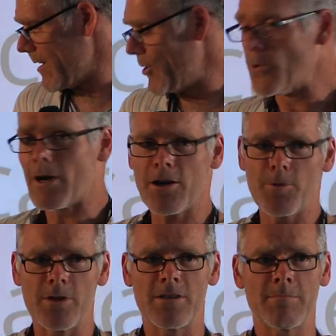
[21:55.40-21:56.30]
You are
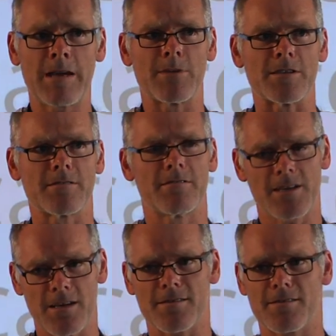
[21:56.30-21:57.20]
community members.
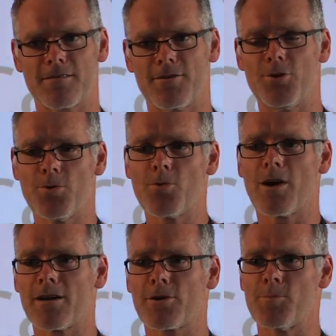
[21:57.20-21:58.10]
Yes, you
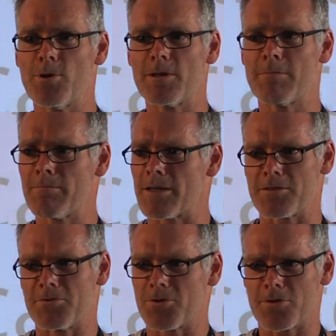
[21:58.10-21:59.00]
are community
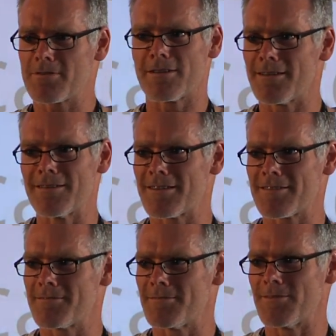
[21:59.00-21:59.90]
members, just uh,
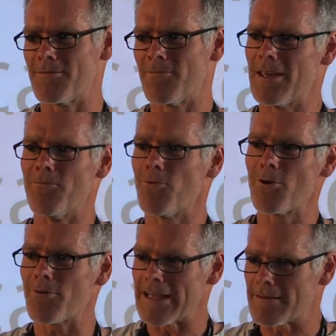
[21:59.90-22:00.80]
as in full
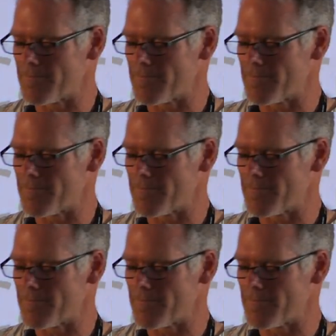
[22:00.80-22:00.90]
right.